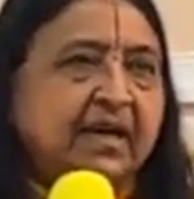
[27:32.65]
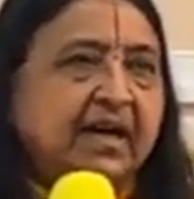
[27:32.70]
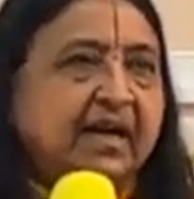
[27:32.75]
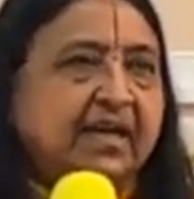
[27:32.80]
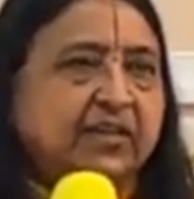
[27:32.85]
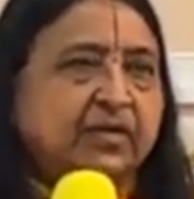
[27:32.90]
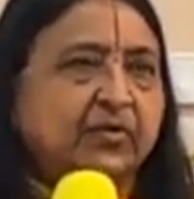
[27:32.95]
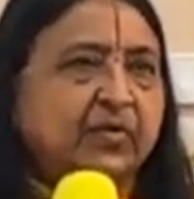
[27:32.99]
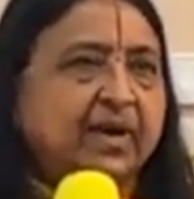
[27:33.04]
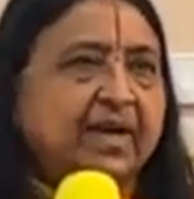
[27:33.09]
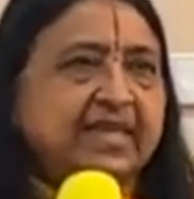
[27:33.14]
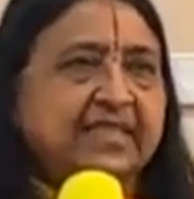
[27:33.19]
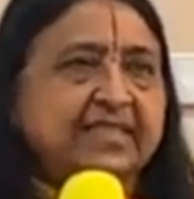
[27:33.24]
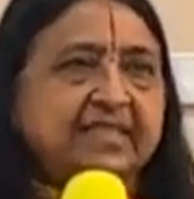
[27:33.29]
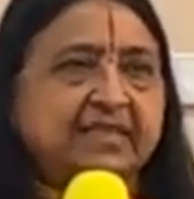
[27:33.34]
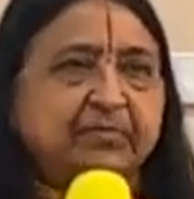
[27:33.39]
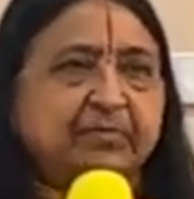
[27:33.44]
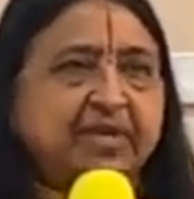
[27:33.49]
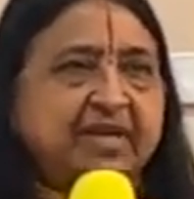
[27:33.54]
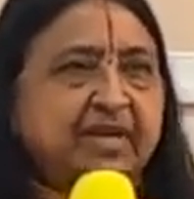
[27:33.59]

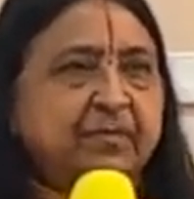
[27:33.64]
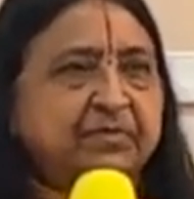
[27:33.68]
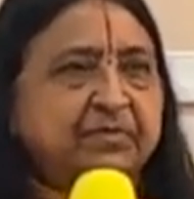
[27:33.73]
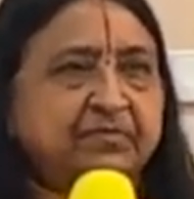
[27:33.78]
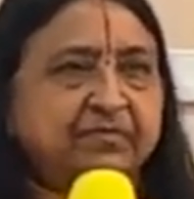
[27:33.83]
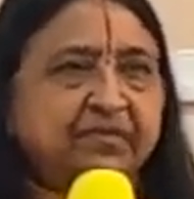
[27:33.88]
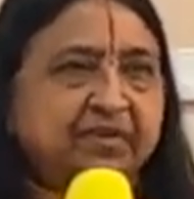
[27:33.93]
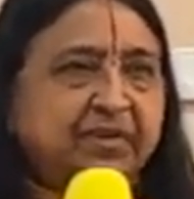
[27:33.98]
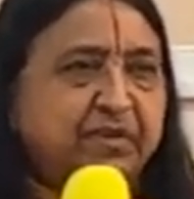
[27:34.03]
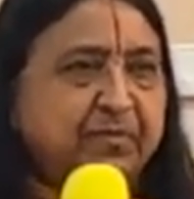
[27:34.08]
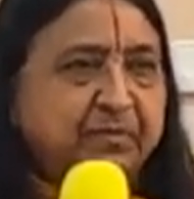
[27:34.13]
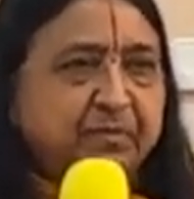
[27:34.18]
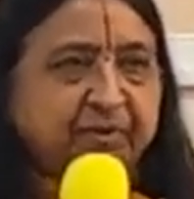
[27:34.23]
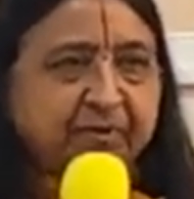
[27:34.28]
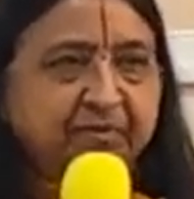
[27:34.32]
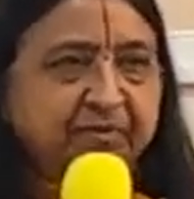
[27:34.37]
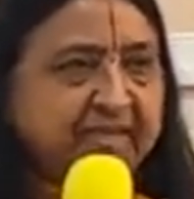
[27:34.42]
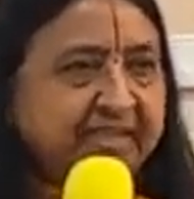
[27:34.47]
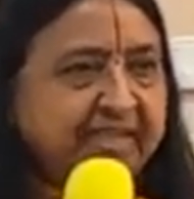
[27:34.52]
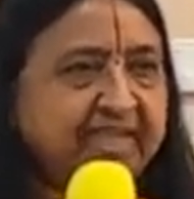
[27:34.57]
Otherwise, it becomes very
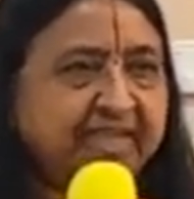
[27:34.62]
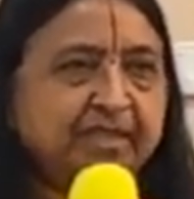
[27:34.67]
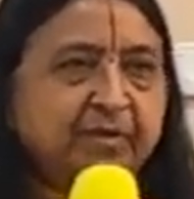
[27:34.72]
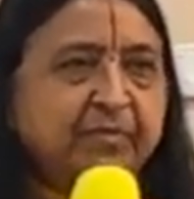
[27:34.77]
boring.